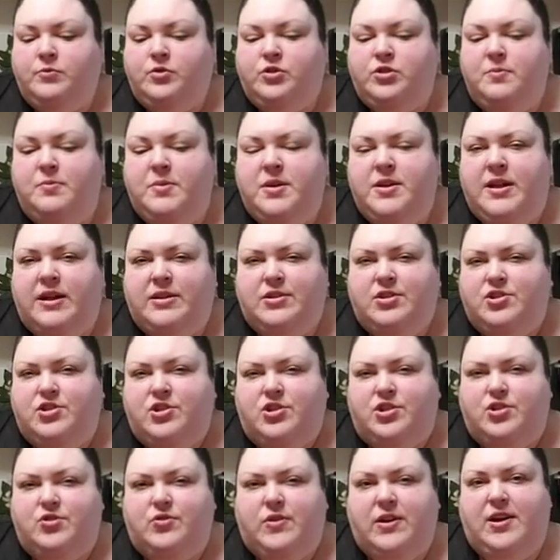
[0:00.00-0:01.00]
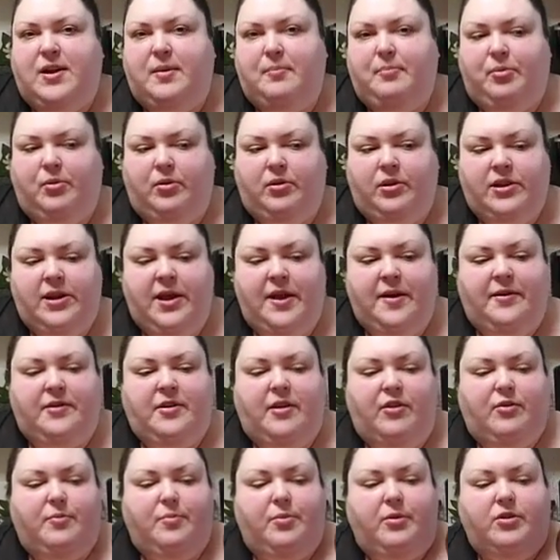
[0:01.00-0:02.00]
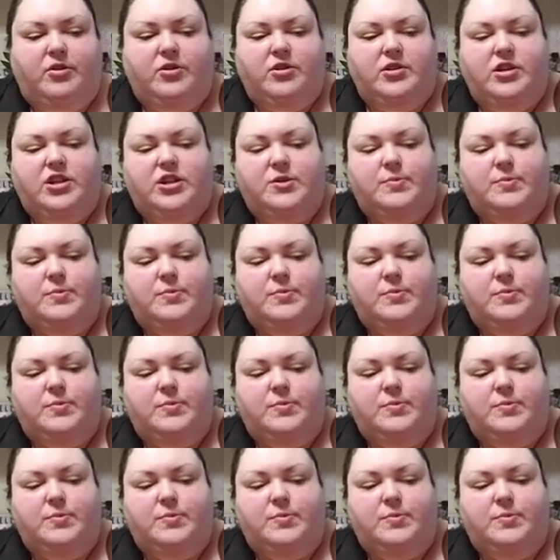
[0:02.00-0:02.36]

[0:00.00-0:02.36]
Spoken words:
To me, that's just straight up bullying another person,